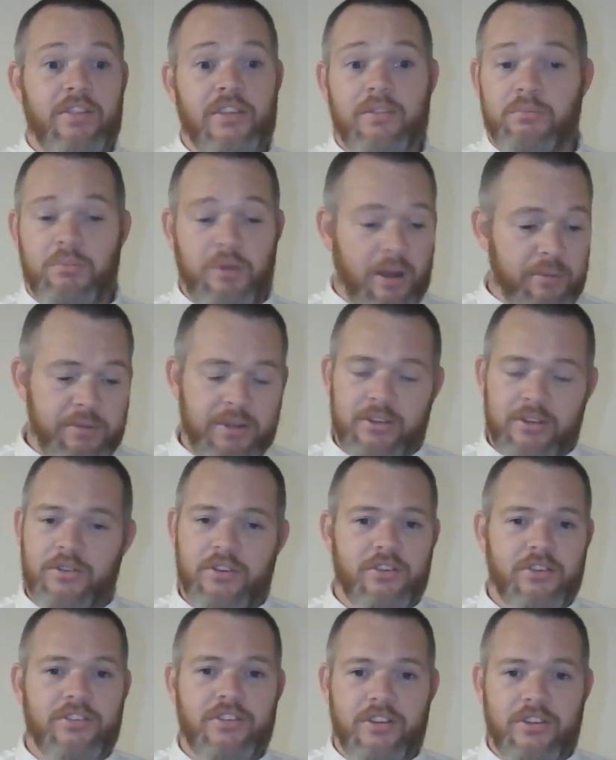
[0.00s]
I mean,
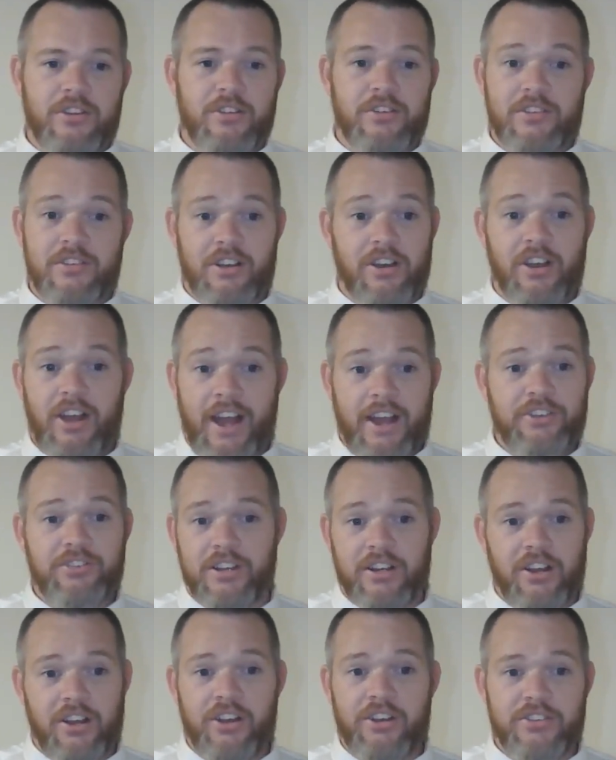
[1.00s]
there's actually a
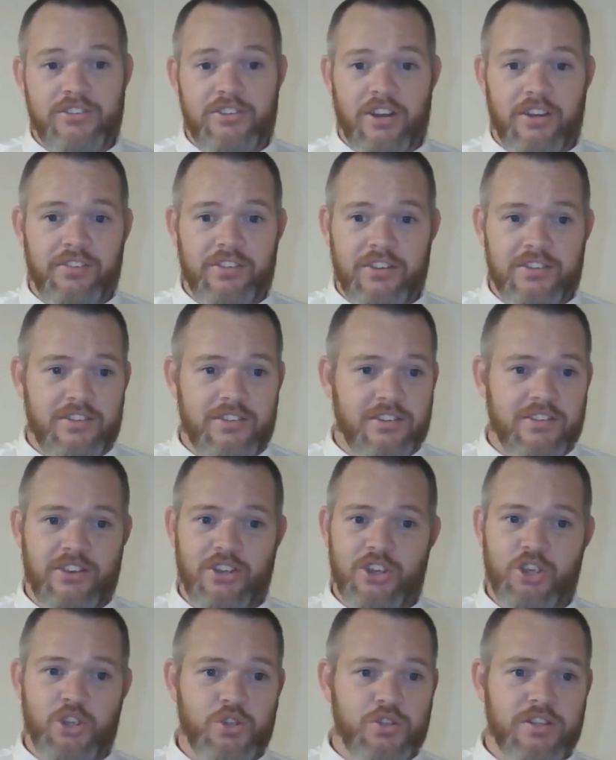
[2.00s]
lot of stuff. There's a
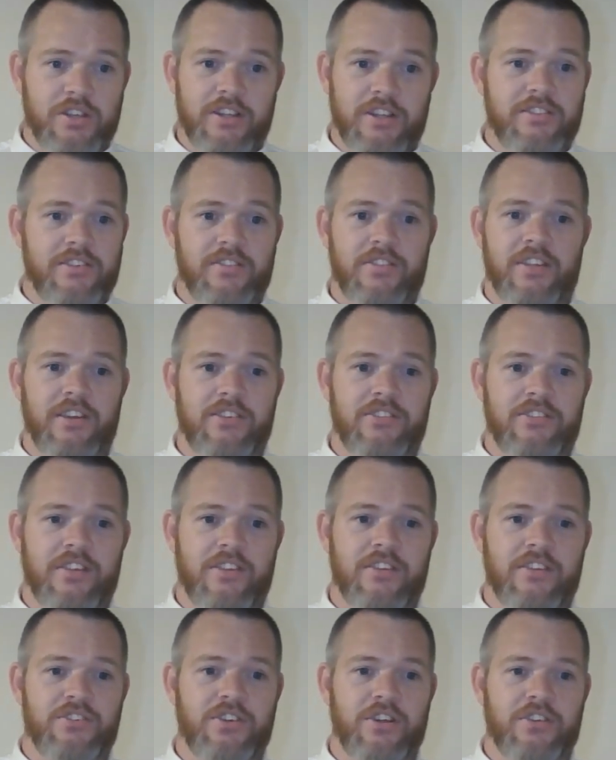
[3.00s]
huge list of things that the
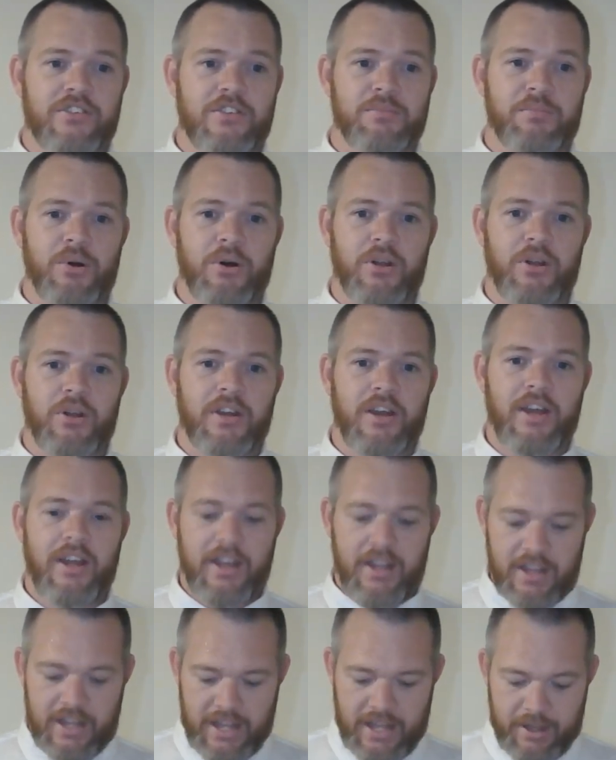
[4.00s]
church has bought
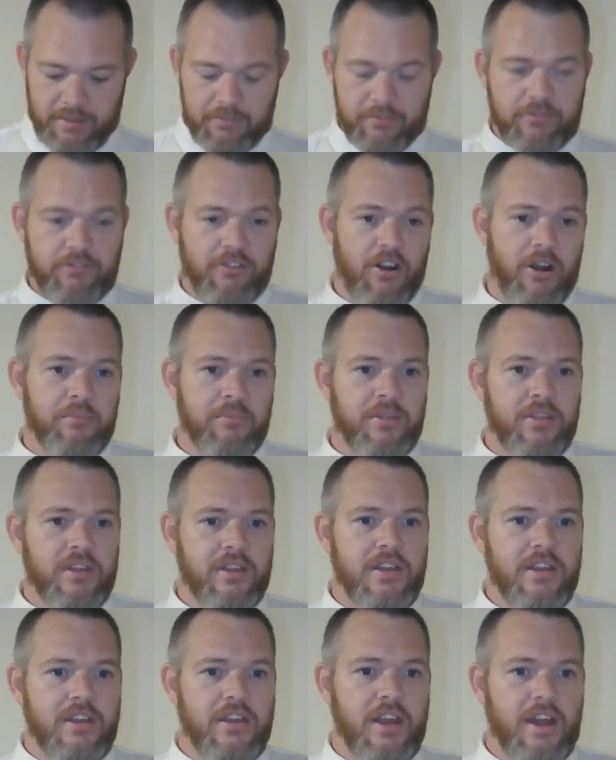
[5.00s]
from
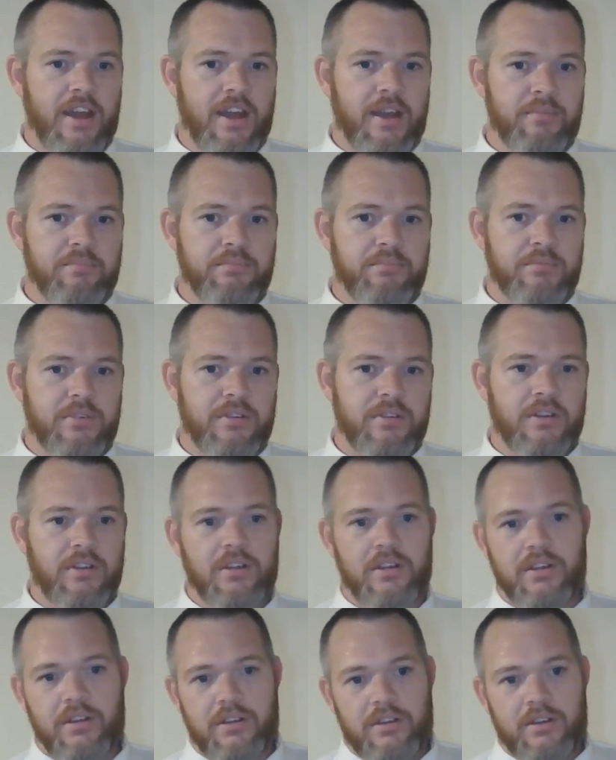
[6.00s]
the
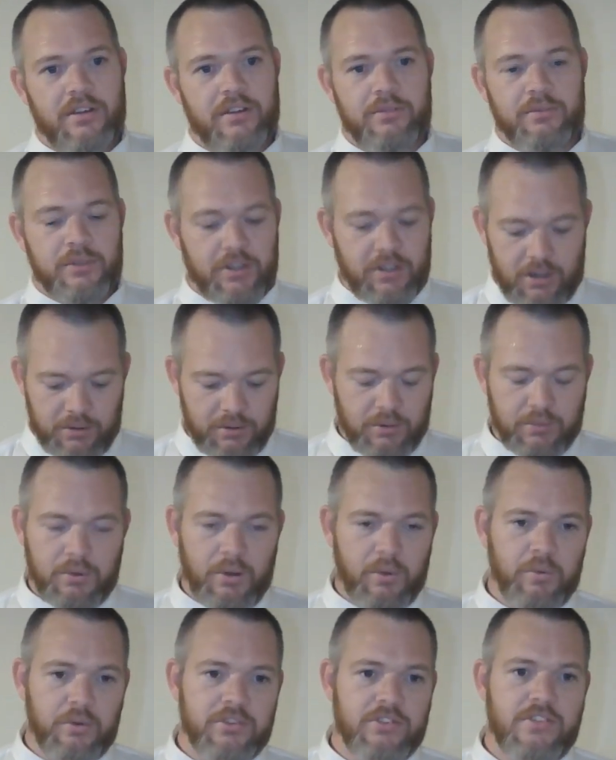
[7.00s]
what
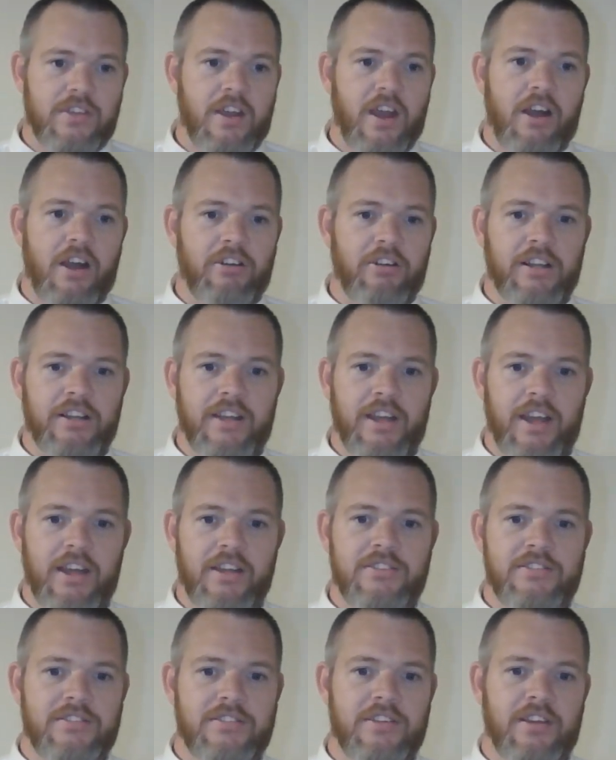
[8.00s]
was the
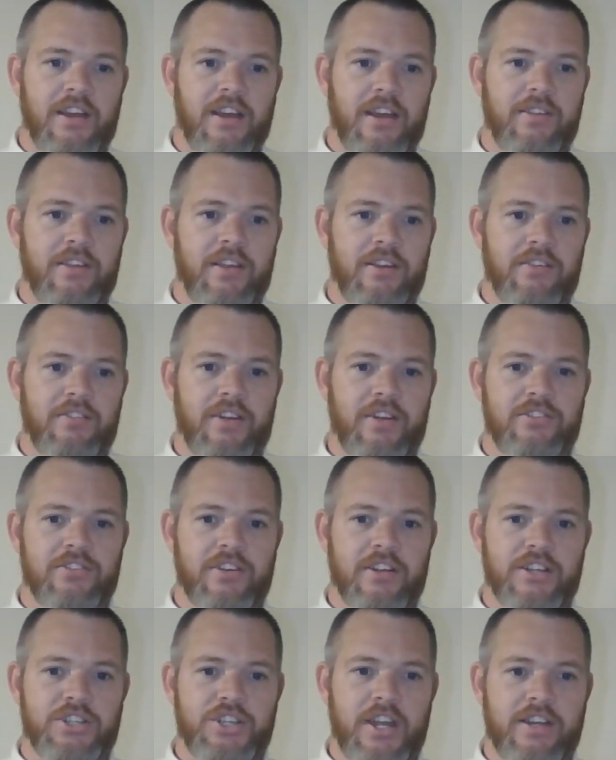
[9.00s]
RLDS and then eventually
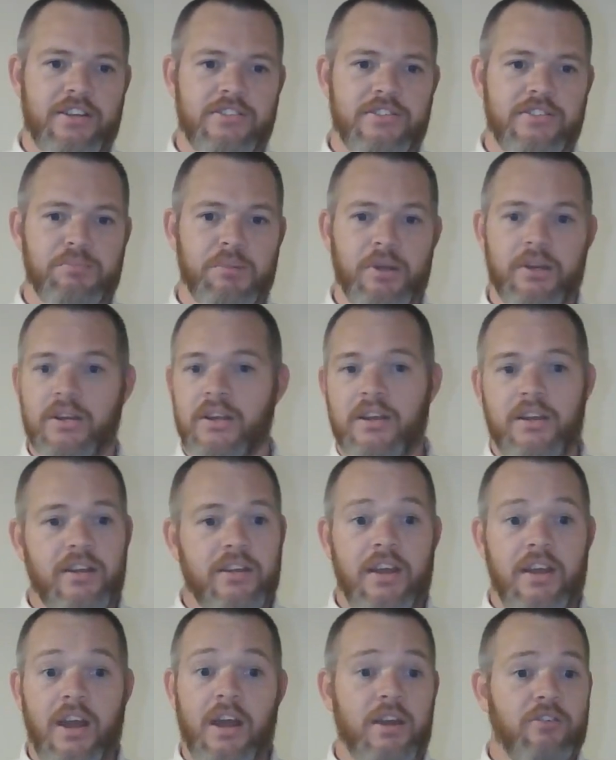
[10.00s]
changed. But
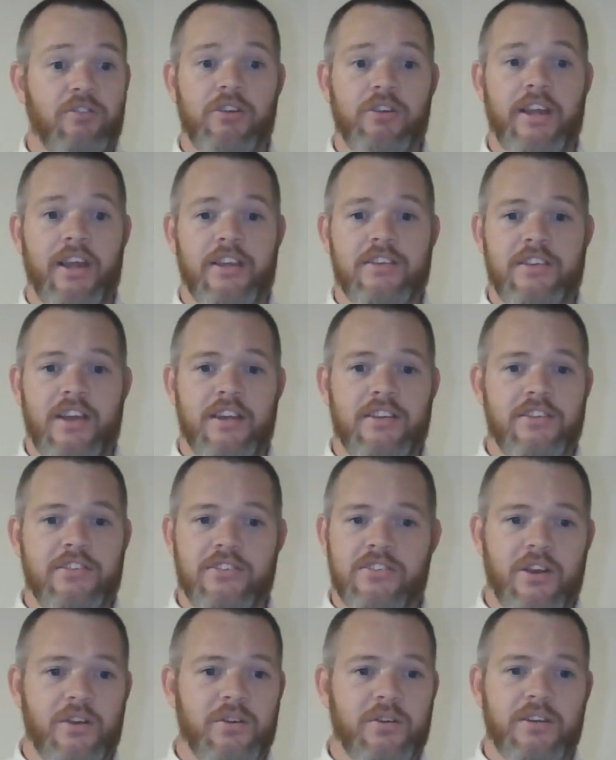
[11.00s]
yeah, really exciting.
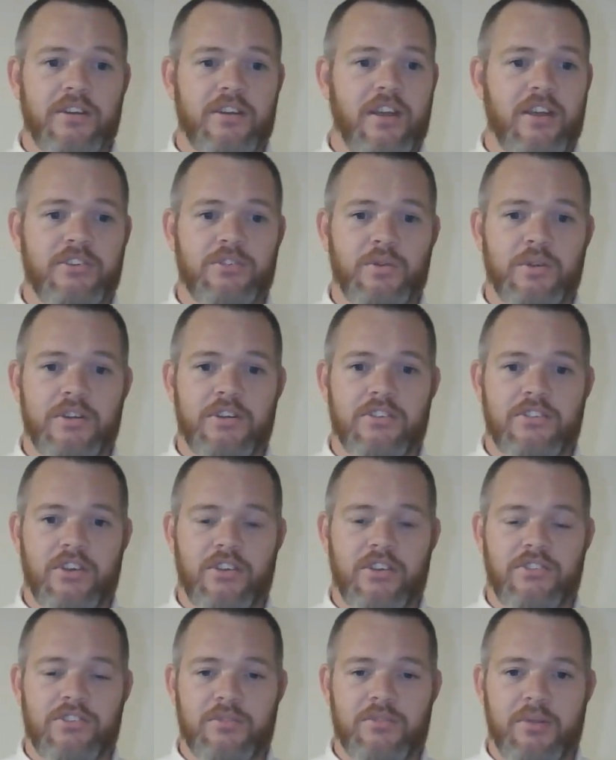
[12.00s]
So yeah, should we
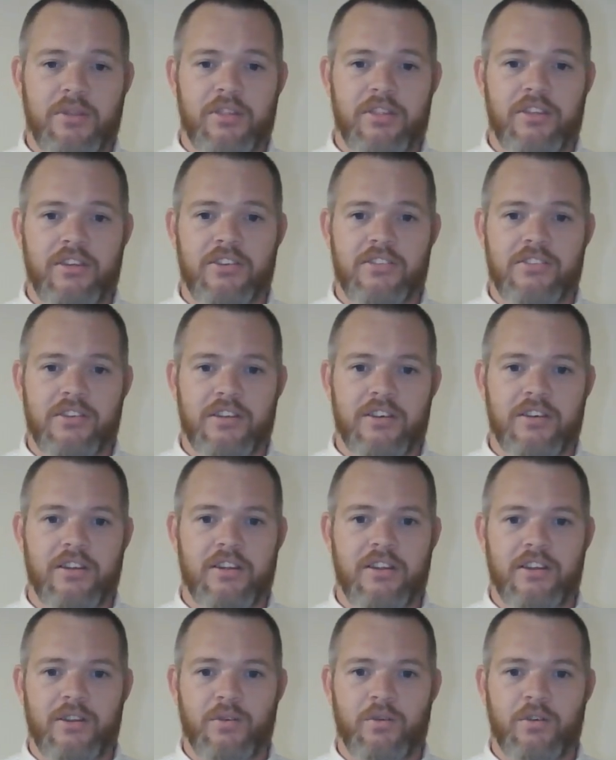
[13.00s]
discuss some of the things that
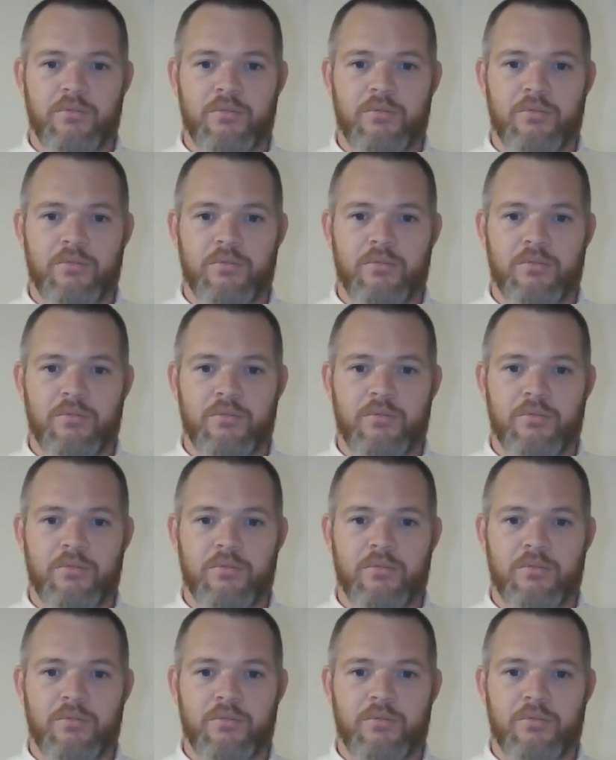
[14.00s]
we've